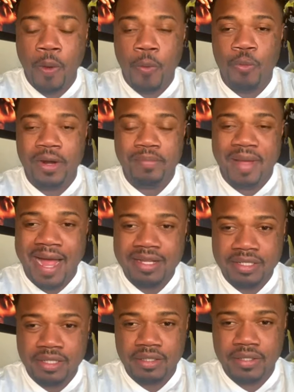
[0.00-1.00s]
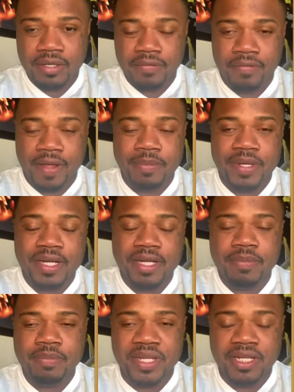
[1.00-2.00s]
what masculine and feminine
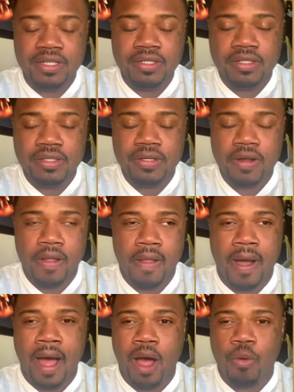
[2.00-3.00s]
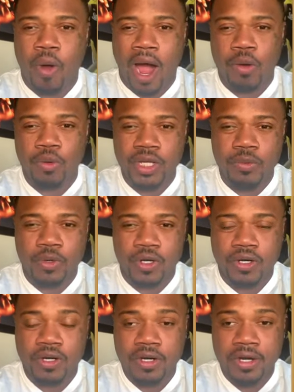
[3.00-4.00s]
means, uh, while we
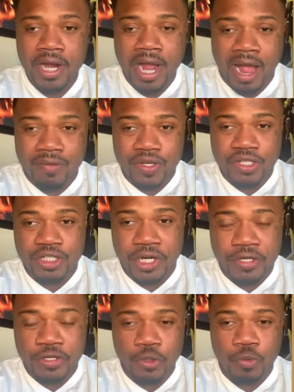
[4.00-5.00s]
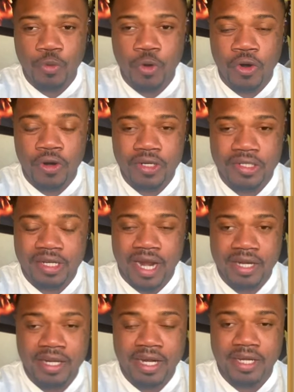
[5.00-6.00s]
were having gender wars and
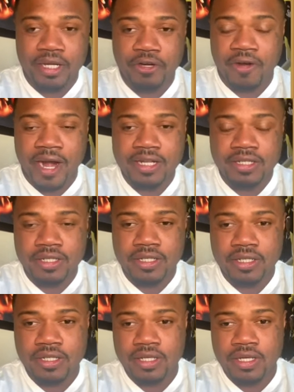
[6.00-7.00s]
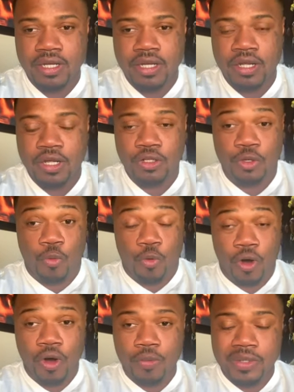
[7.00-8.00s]
identity crisis, the
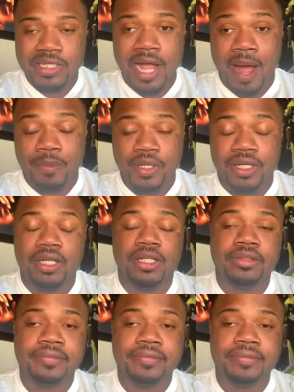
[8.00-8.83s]
world was happening.